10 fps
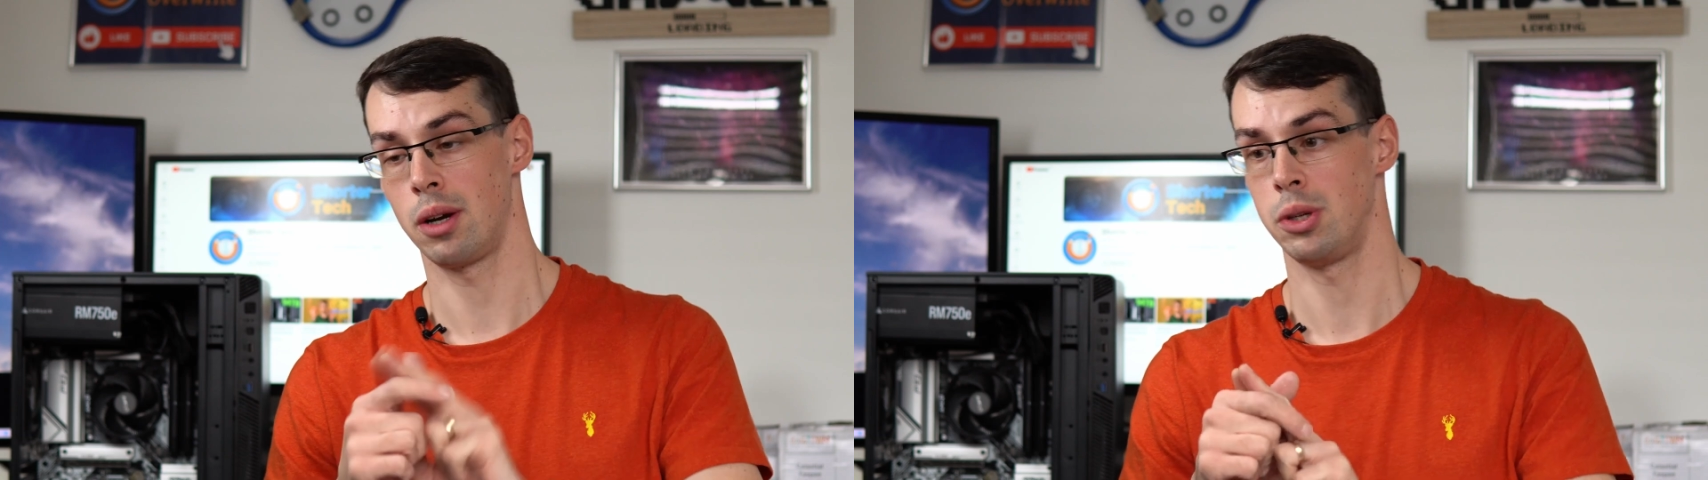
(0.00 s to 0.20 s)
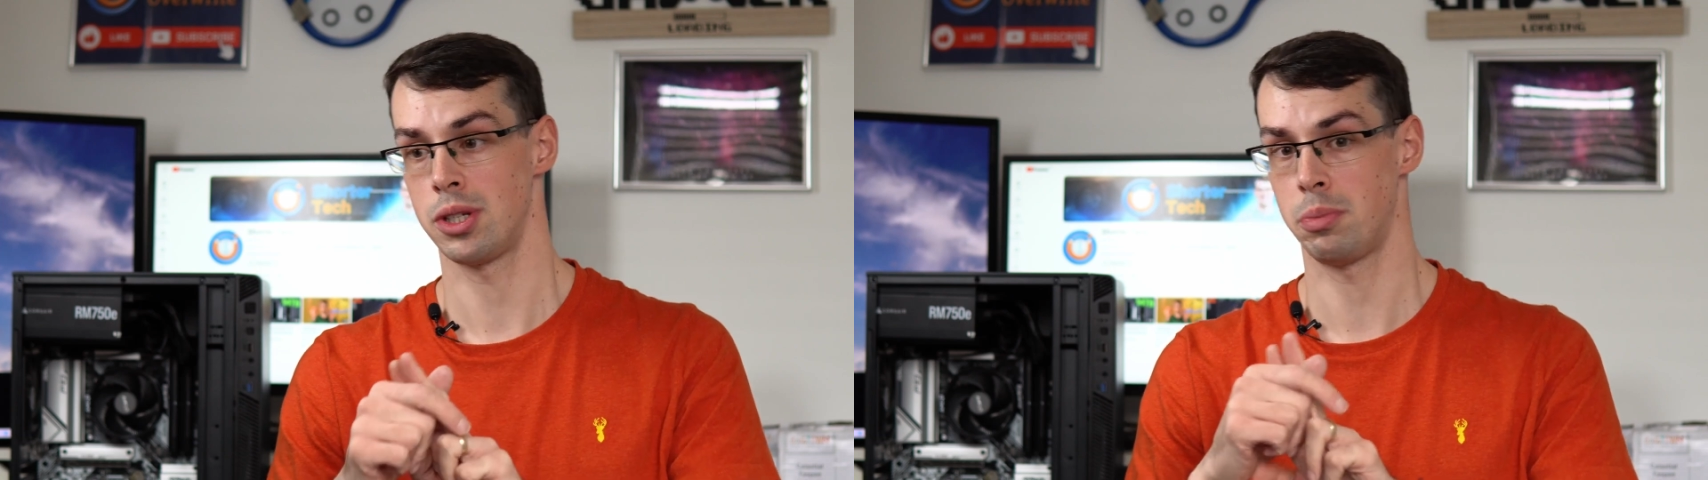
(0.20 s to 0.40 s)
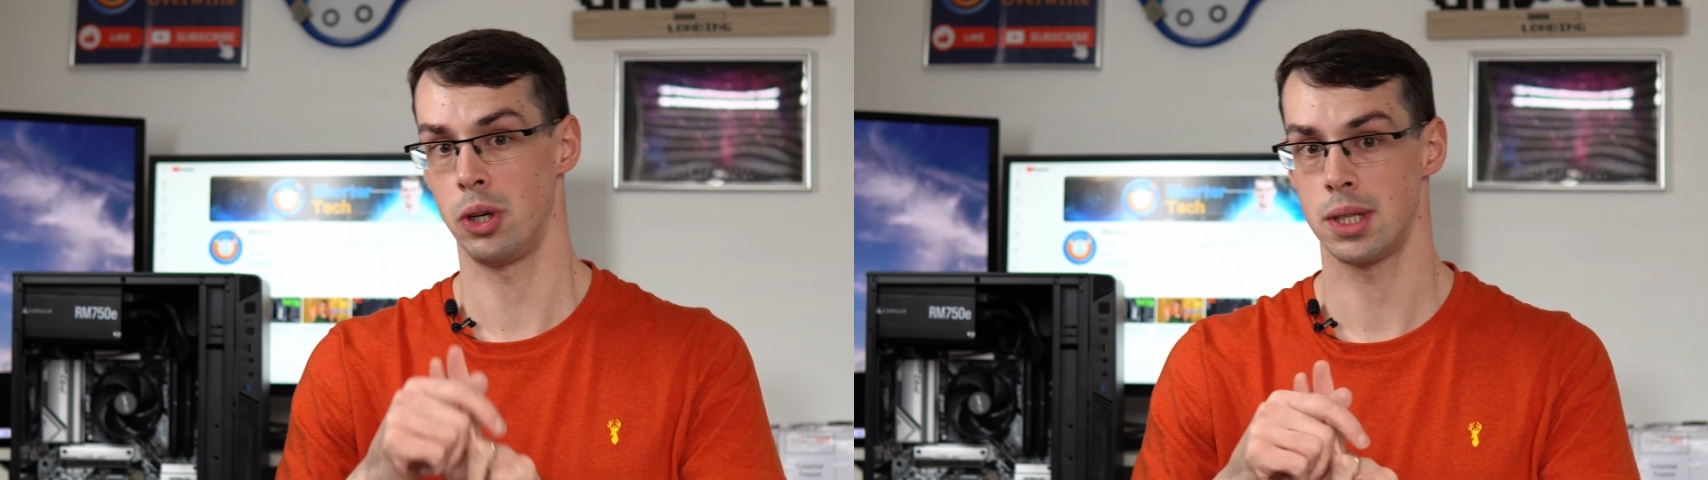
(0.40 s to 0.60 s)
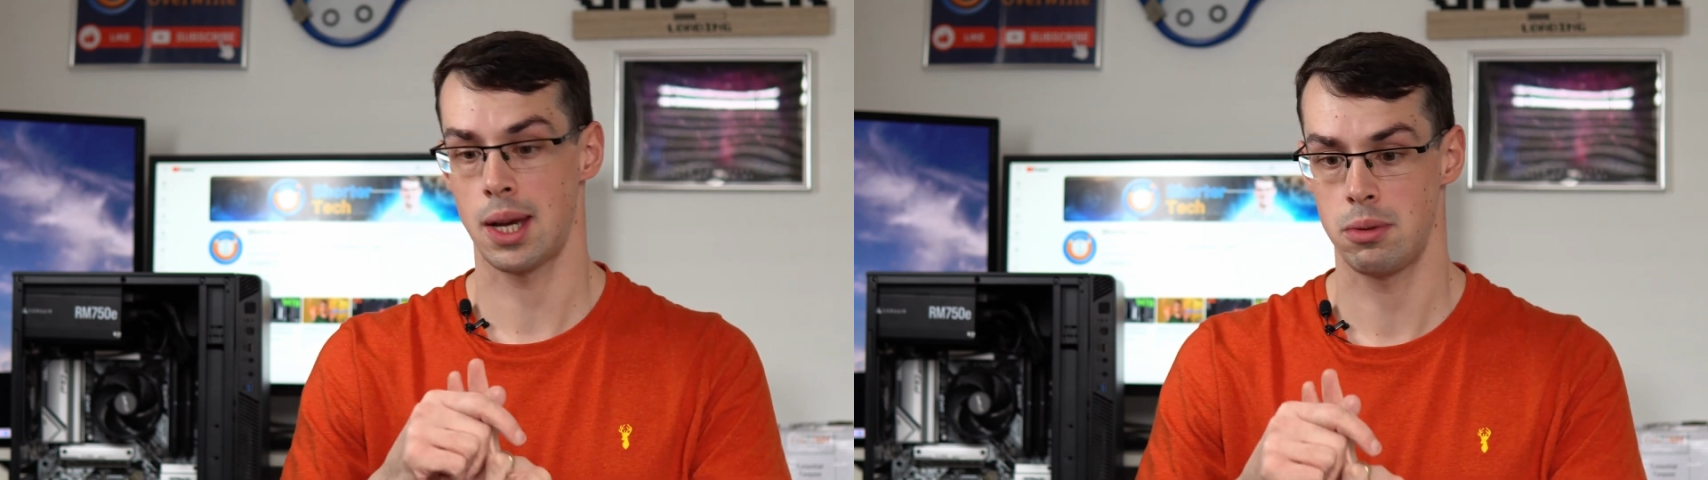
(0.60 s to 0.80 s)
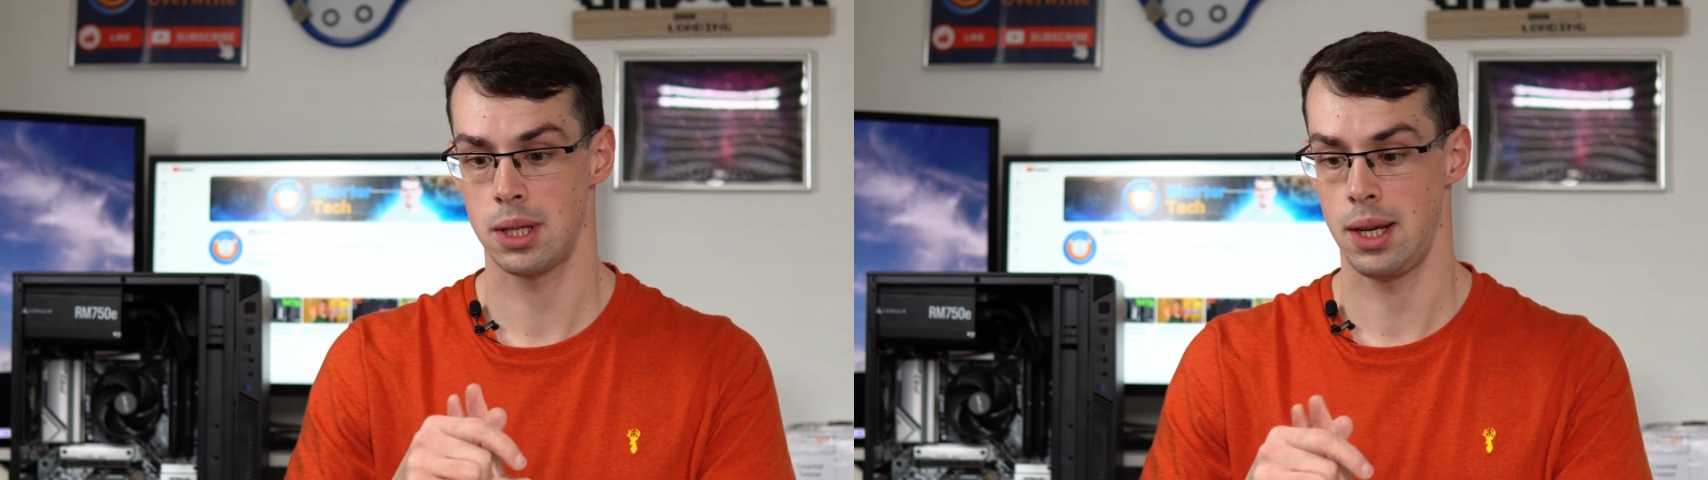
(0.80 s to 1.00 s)
I wanted to point
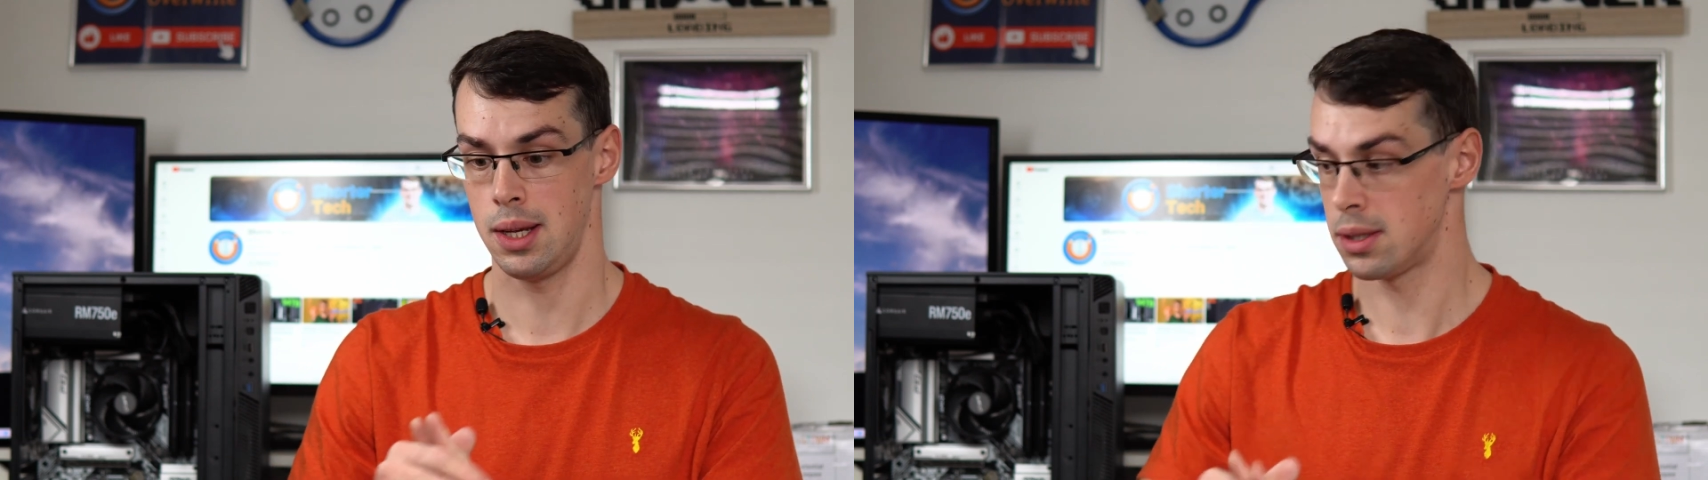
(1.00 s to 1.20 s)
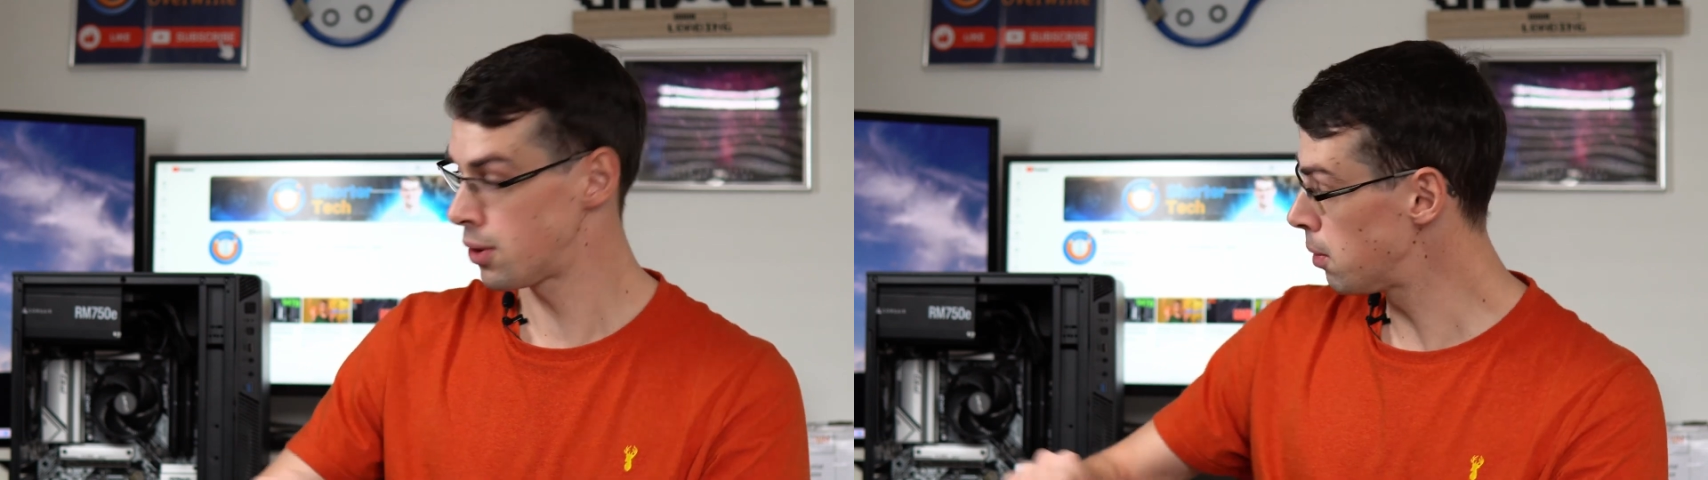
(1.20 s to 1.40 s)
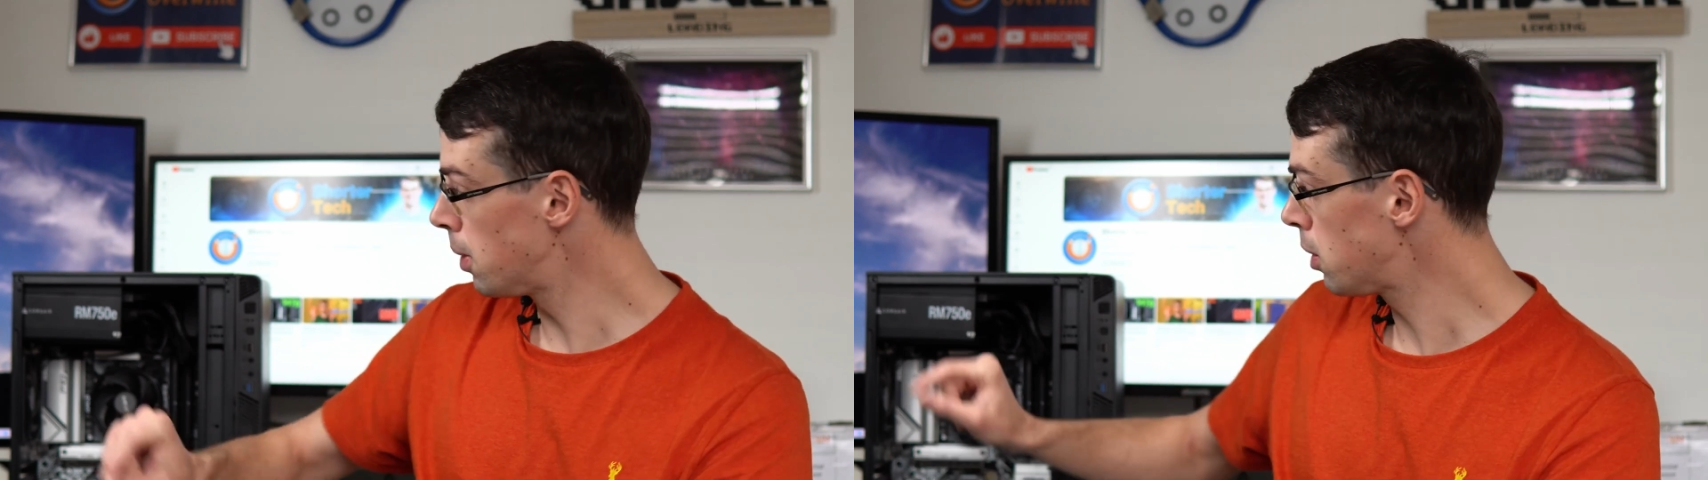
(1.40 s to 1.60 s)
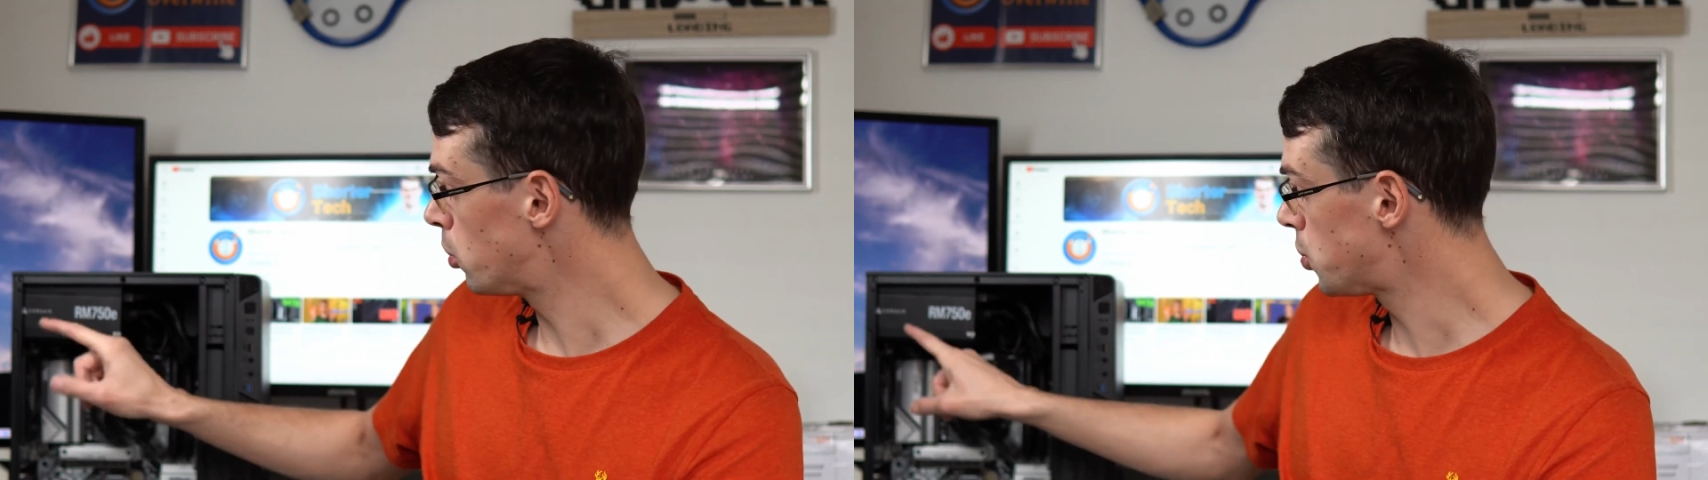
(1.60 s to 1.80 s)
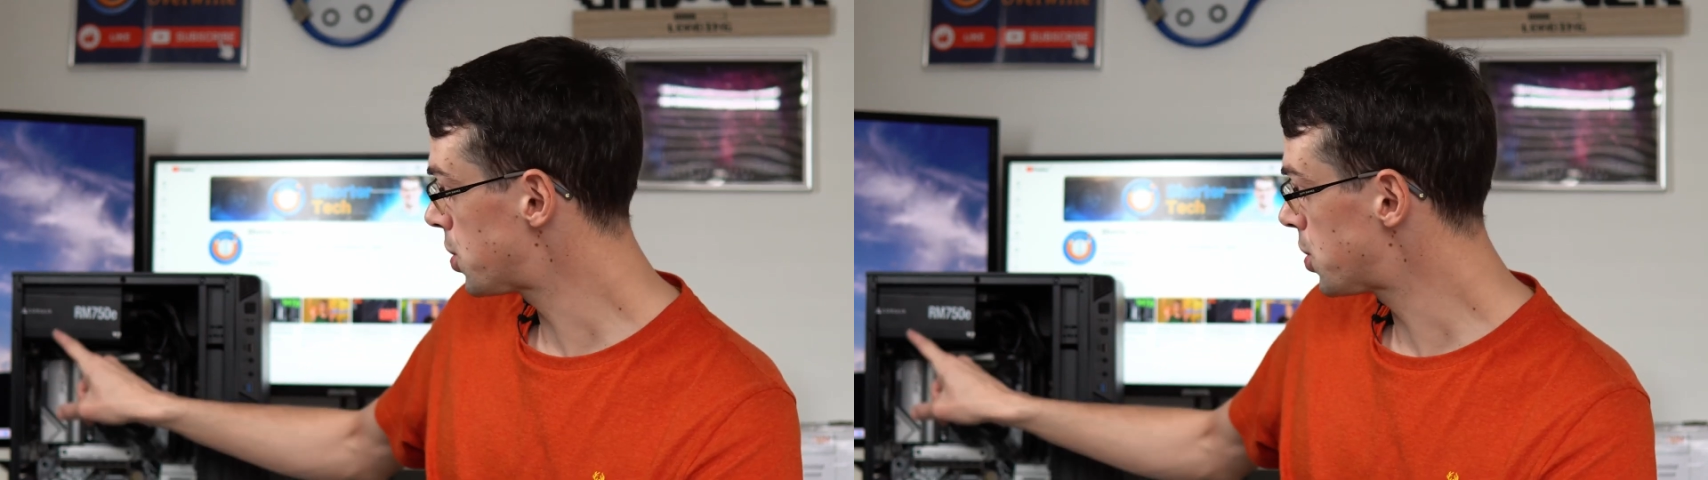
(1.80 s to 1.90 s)
out is the motherboard